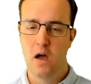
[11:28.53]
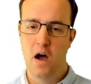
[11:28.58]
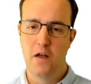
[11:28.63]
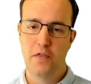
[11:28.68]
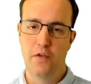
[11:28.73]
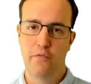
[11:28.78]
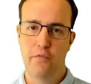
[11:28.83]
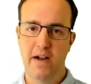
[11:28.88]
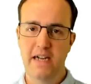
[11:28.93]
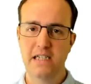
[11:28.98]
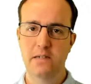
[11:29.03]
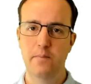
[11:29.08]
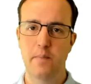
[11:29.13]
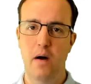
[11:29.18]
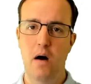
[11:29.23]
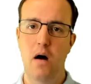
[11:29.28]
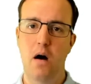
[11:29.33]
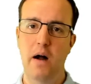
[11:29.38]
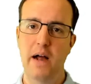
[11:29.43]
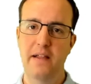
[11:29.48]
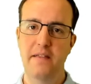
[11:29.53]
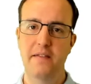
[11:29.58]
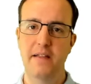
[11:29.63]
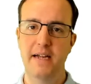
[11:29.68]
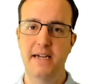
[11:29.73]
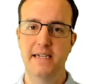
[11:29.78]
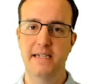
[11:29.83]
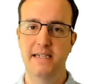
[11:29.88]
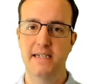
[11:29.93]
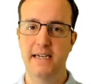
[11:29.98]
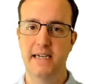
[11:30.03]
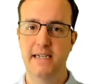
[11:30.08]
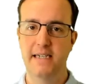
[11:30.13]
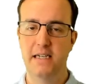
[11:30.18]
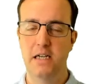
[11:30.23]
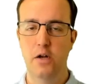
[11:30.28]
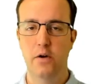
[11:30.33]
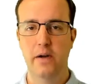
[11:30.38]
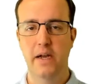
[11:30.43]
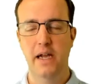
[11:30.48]
And the reason behind this
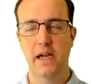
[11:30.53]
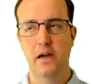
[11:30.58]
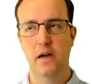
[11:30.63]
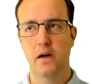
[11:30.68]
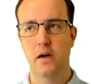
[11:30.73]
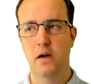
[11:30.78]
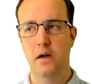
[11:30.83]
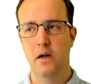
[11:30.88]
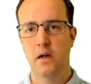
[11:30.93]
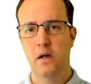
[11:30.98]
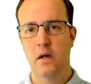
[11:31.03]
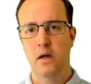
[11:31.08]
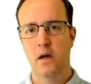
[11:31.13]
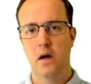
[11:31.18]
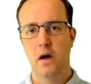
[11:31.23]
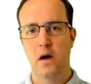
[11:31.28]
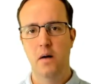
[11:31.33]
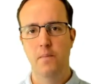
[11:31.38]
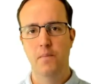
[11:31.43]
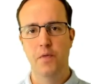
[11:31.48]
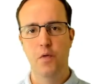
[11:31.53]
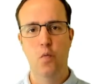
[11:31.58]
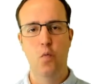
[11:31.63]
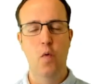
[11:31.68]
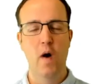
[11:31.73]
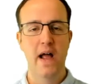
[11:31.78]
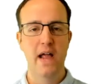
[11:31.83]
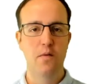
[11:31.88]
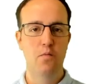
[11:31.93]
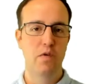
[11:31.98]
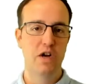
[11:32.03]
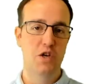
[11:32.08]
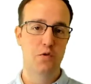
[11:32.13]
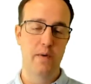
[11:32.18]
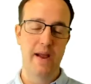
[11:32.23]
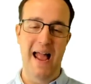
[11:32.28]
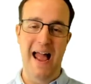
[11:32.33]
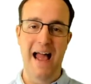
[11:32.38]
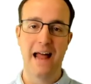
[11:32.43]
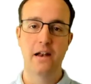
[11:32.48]
is looking at the way in which
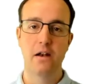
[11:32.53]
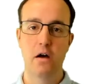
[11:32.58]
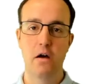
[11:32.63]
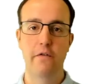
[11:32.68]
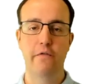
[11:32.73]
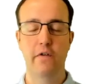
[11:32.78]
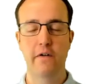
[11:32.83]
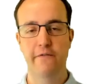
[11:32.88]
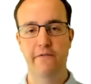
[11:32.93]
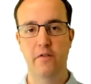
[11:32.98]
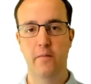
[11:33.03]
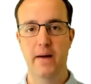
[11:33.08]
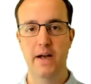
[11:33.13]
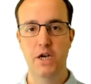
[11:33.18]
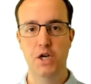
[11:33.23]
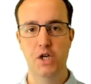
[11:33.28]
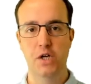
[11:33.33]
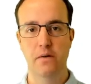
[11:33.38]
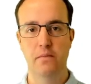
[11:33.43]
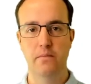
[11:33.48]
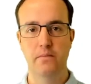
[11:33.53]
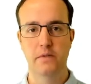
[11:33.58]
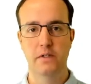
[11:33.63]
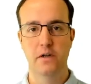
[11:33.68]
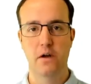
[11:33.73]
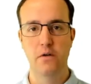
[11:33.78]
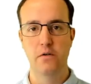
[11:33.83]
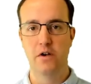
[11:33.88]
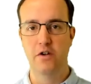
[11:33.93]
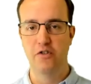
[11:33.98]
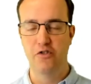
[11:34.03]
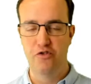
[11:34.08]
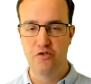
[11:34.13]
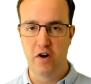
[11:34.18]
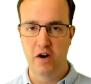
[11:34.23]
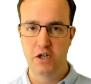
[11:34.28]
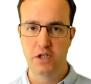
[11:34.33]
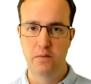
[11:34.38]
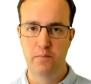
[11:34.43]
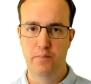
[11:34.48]
we hand over information. So
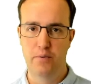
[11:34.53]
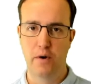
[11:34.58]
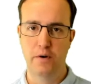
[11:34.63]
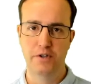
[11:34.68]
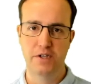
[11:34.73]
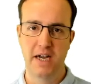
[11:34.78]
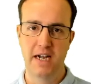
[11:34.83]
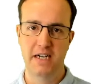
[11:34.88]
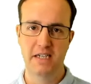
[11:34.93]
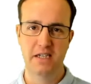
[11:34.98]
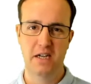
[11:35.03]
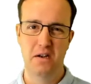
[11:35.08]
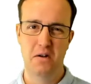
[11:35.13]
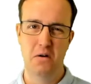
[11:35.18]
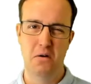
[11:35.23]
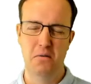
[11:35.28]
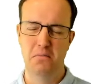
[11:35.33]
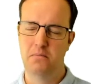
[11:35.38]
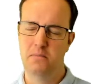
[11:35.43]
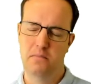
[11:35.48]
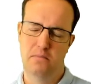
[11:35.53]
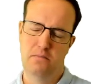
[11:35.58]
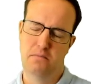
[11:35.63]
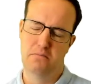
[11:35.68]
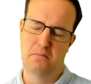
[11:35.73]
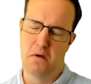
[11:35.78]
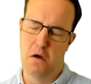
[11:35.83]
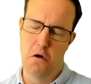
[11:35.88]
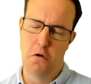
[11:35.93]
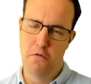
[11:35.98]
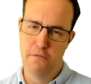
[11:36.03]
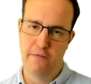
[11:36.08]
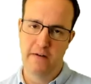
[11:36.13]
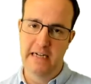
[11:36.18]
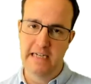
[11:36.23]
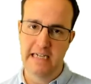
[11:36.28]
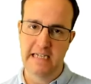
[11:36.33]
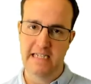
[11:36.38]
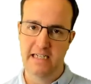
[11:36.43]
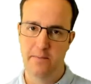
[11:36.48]
construction projects are not
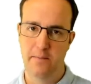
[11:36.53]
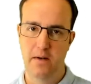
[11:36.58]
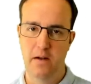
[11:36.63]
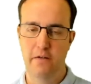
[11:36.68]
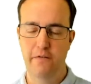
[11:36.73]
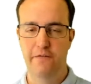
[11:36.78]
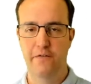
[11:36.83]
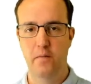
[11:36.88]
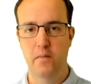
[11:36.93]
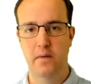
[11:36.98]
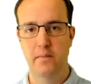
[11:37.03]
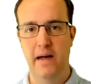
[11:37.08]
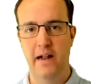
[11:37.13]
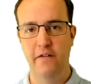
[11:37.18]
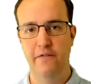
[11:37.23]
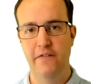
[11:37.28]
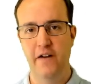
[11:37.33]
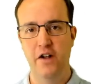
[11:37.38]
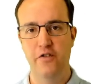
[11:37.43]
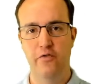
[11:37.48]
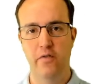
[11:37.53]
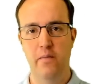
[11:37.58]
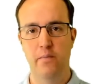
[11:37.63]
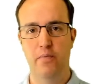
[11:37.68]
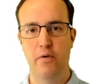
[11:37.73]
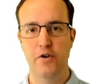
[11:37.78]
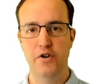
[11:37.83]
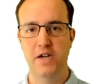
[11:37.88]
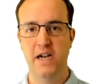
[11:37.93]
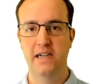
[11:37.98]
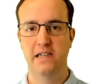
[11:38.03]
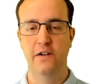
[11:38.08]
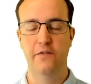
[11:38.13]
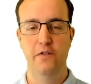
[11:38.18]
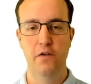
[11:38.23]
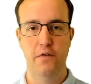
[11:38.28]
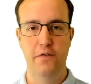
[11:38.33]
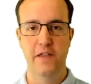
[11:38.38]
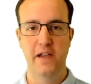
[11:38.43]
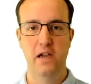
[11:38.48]
overly dissimilar from a manufacturing project. If
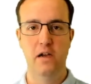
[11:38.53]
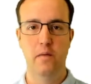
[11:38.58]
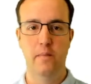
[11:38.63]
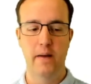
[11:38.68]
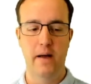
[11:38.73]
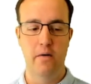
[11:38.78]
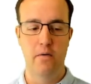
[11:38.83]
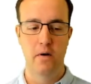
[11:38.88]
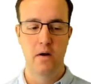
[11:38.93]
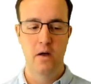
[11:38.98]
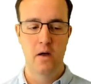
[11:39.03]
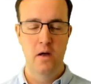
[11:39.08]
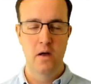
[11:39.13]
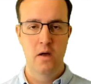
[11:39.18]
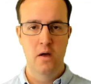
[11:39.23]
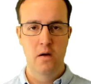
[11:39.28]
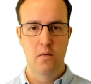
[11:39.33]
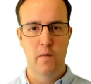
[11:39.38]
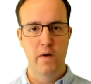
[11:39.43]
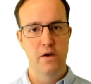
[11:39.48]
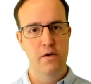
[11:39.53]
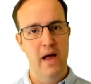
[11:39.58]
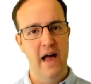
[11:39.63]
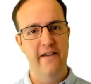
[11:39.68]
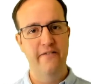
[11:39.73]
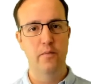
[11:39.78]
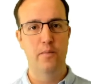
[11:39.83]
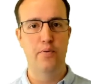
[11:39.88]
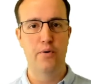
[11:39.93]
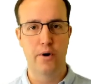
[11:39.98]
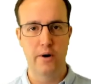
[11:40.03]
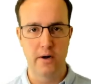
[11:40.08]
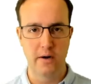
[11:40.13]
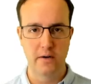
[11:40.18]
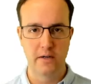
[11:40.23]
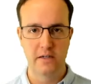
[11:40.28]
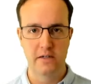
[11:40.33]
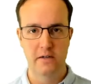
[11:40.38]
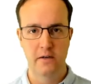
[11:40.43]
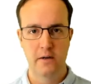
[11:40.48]
you think about when you have a
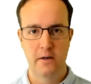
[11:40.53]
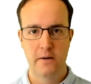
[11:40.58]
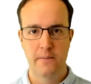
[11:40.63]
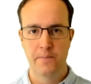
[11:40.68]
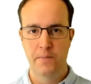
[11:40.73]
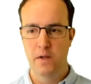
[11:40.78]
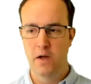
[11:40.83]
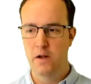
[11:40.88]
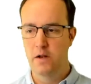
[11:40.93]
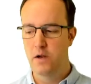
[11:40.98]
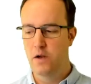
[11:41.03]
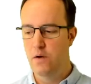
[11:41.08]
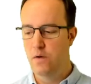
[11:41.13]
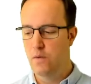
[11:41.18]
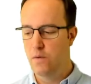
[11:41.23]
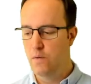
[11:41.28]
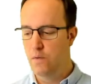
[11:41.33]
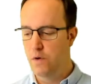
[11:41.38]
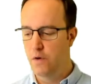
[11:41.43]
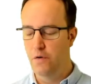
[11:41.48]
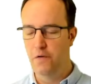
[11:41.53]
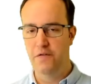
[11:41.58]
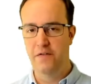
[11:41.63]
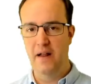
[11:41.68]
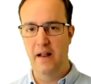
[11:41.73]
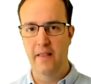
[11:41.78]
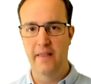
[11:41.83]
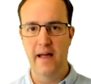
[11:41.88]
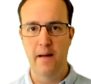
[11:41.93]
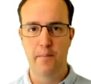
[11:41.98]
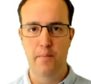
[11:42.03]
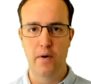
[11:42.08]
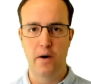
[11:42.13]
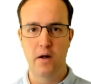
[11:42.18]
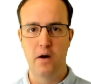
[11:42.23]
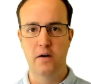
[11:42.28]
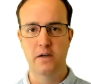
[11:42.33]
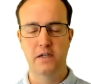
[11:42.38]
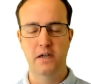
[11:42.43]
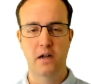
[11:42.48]
product and you sell that
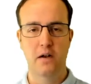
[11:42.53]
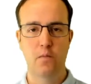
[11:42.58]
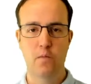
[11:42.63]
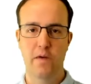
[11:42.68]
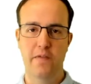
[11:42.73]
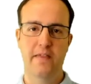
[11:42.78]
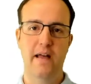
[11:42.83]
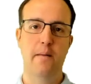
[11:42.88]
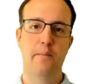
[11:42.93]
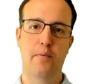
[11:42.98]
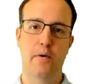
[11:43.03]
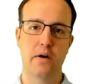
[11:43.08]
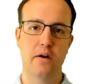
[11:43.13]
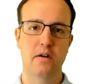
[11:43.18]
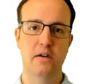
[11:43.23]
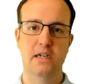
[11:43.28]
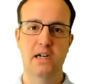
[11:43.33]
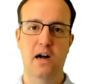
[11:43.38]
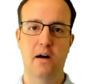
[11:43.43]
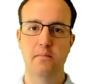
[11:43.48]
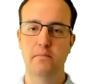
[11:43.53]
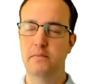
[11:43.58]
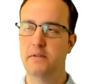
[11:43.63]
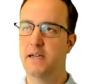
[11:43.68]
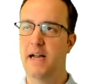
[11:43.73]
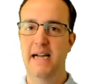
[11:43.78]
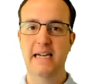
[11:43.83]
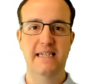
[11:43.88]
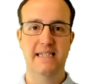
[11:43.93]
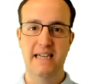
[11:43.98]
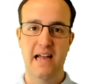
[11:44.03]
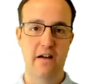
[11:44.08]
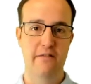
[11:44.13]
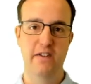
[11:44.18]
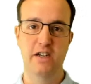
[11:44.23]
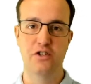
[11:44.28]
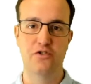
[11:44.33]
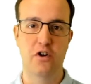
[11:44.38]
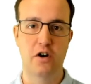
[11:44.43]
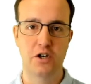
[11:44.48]
product, and with that product comes a set of
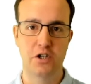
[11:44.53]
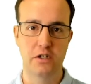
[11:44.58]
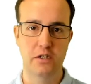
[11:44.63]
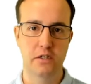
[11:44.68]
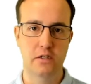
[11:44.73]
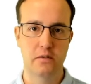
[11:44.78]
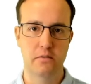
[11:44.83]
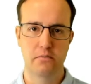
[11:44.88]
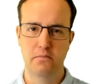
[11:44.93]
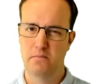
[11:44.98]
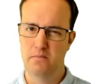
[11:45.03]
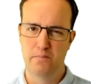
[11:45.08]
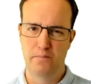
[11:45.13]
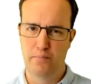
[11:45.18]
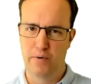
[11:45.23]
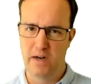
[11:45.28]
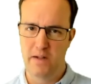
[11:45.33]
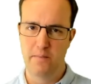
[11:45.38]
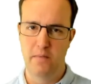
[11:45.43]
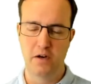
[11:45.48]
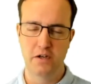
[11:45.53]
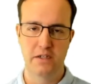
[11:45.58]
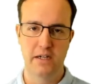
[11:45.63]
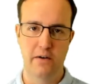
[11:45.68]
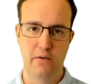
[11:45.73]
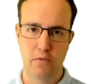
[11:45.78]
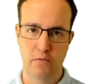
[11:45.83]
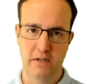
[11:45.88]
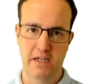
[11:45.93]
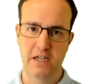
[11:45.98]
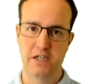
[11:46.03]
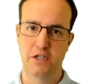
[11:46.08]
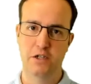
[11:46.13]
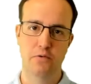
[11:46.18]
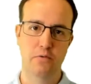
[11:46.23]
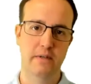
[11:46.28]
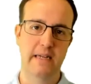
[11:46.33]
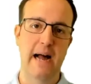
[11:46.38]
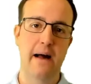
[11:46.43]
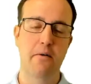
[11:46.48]
instructions. Pretty much they're all
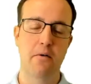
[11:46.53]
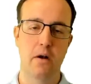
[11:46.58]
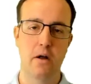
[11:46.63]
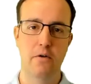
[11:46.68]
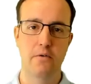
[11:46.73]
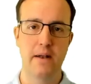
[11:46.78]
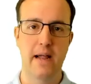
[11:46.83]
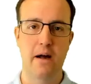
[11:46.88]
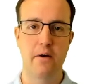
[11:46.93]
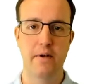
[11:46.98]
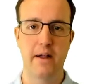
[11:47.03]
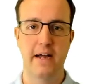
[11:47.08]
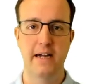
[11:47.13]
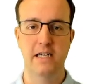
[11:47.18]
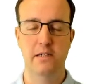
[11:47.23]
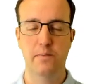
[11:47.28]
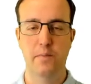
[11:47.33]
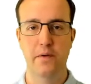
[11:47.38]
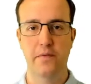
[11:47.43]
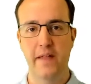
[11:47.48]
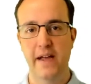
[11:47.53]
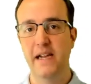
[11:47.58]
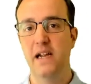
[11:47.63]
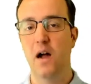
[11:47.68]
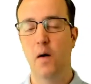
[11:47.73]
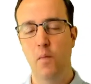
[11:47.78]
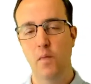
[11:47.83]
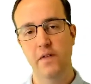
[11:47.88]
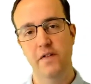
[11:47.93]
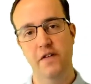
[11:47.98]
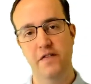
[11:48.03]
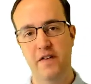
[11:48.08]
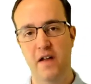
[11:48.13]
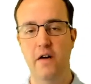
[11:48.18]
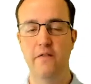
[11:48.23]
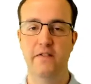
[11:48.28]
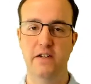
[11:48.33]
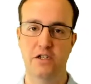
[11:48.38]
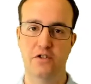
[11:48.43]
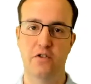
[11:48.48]
digital download nowadays, but they come with a set
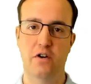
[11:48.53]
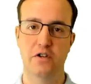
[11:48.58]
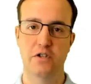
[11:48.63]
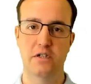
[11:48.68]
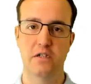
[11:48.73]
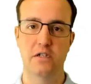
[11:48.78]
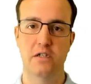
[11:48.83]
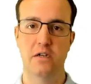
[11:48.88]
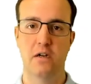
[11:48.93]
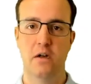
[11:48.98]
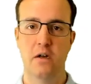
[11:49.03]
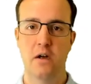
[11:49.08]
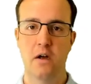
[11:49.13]
of instructions.